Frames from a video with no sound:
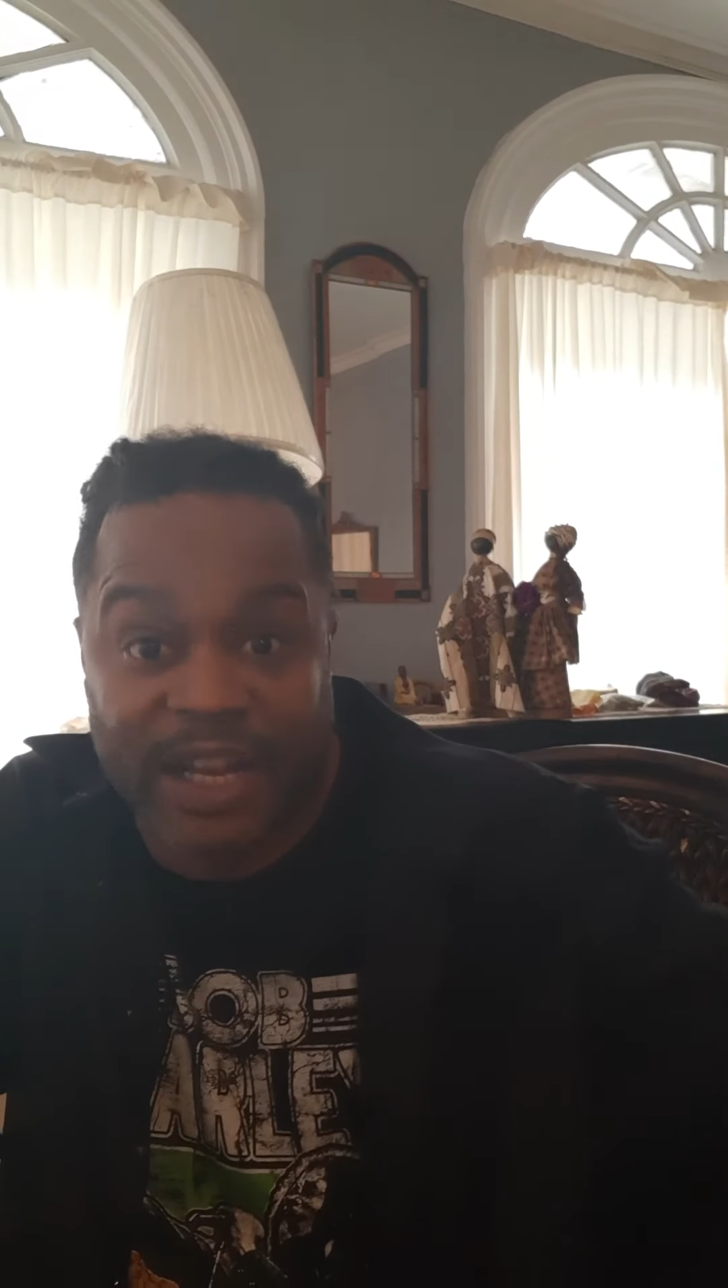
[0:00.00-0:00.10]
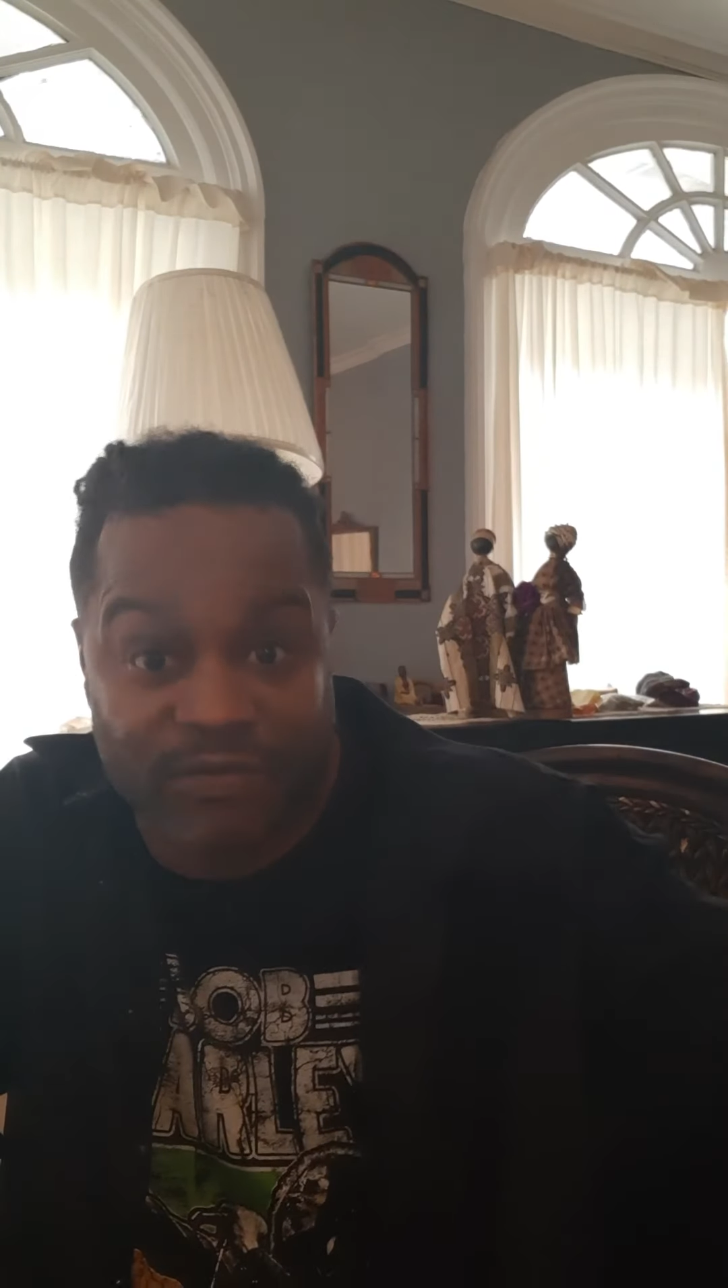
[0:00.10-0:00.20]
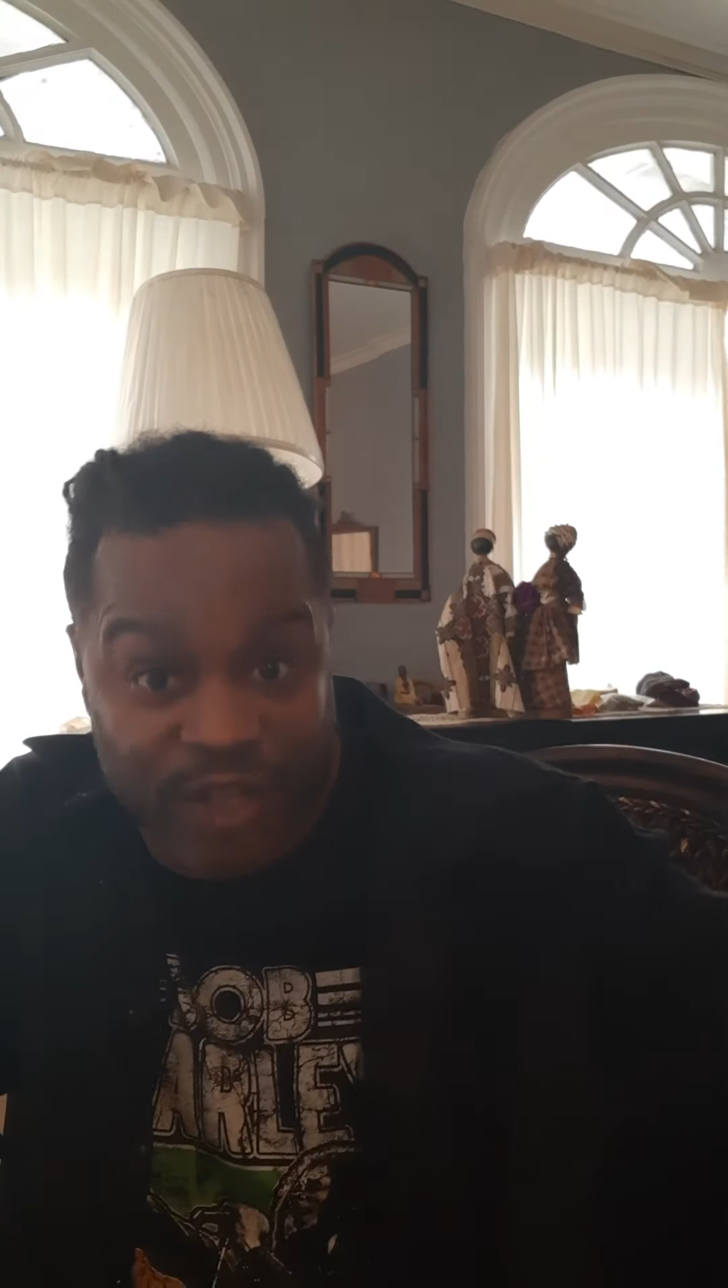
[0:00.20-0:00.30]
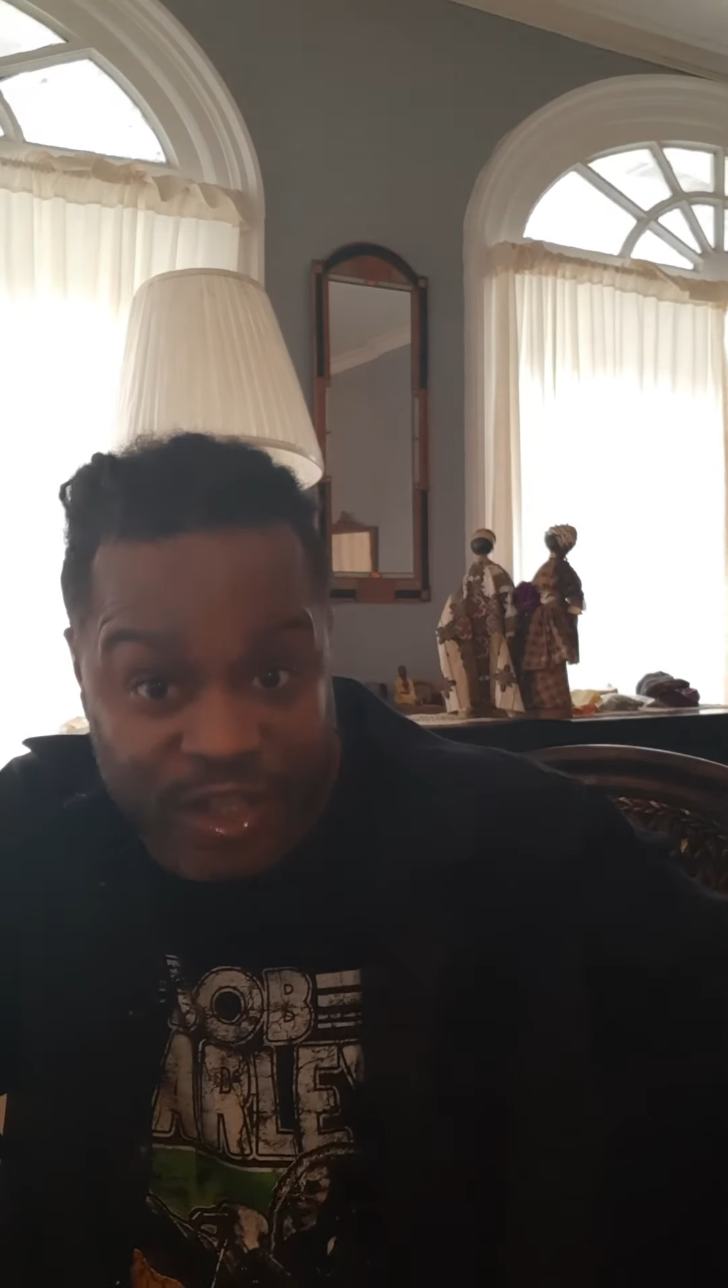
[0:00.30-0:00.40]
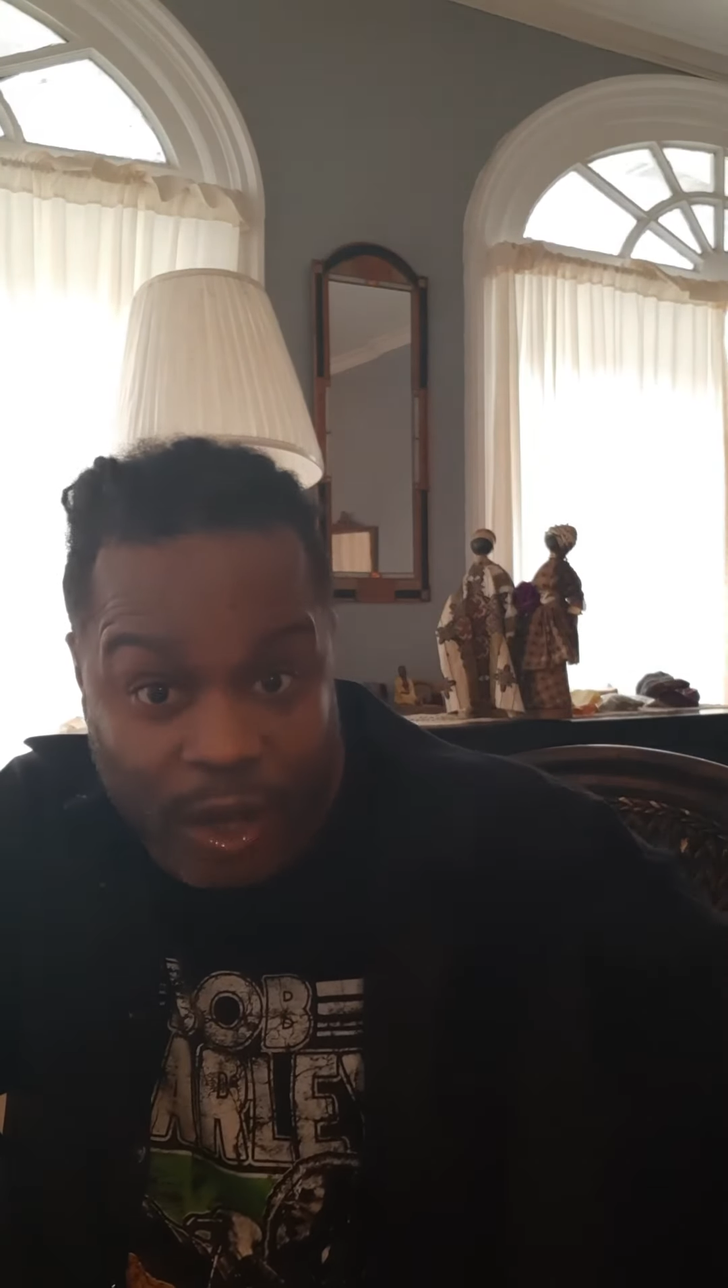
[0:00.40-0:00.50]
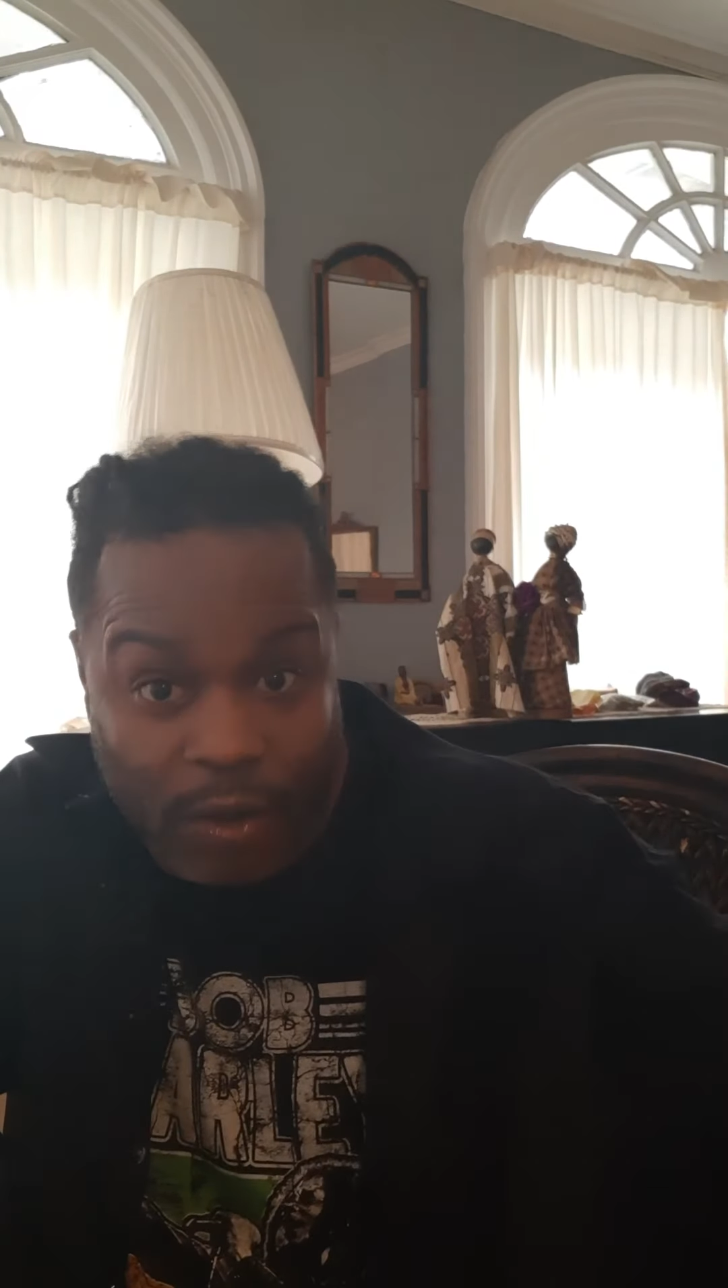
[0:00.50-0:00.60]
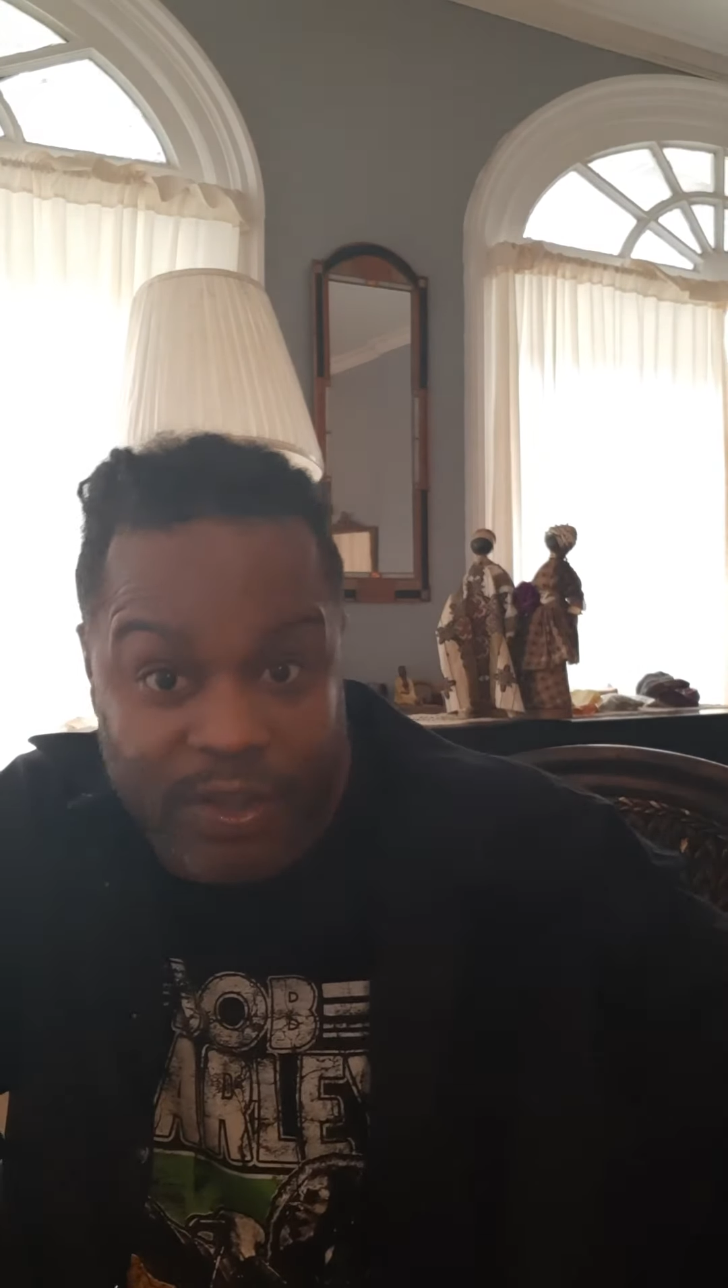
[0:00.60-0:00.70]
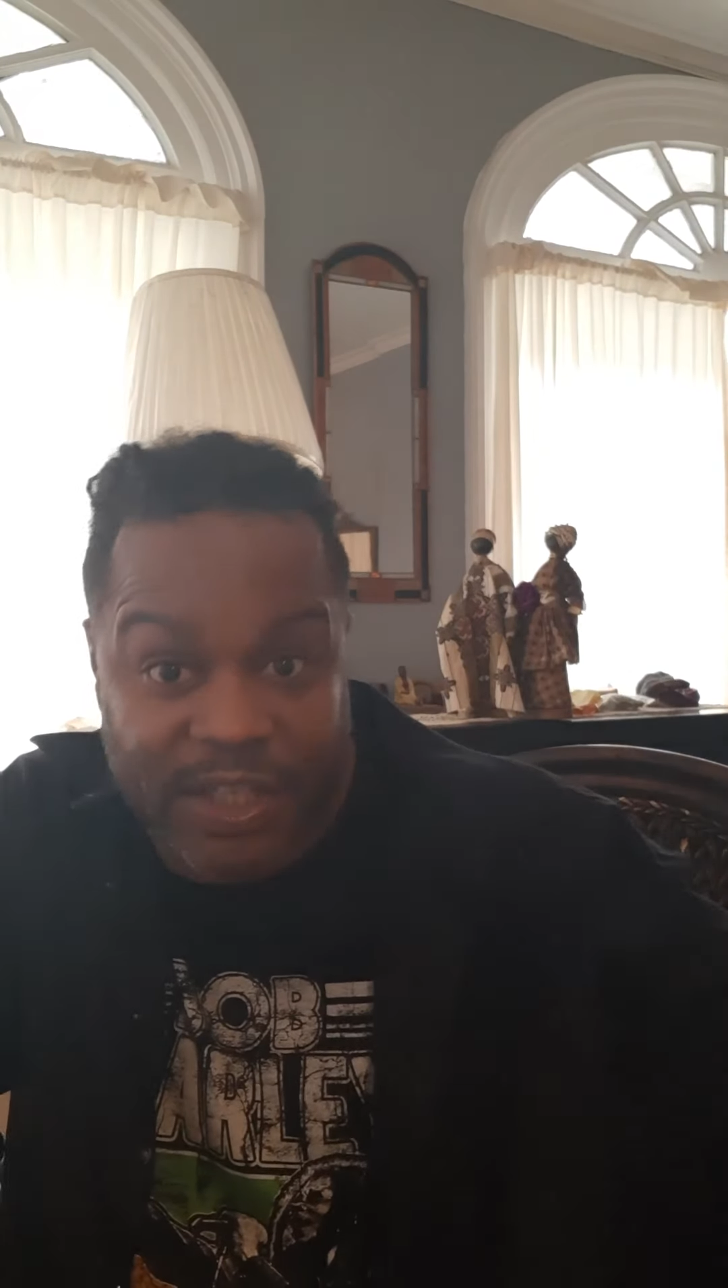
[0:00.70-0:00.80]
in result,